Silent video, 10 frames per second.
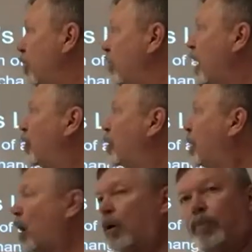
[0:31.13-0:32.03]
You've got the
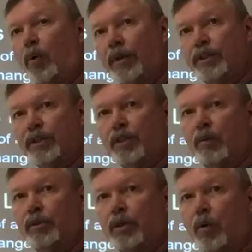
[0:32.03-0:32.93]
PowerPoints to see
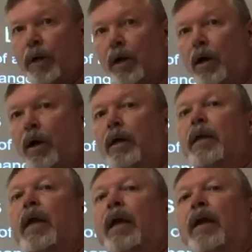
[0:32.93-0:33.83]
what's going on.
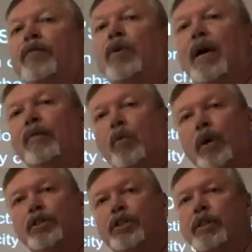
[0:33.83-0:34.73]
If you have
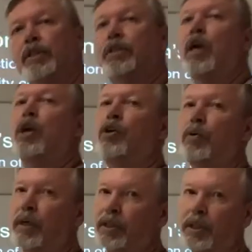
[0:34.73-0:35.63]
questions, you
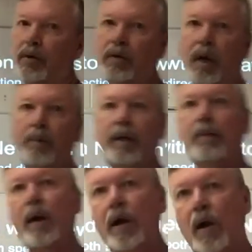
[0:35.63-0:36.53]
can still come into
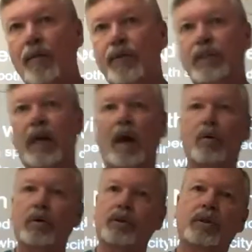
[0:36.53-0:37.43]
my office
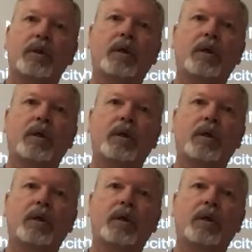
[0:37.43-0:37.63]
hours.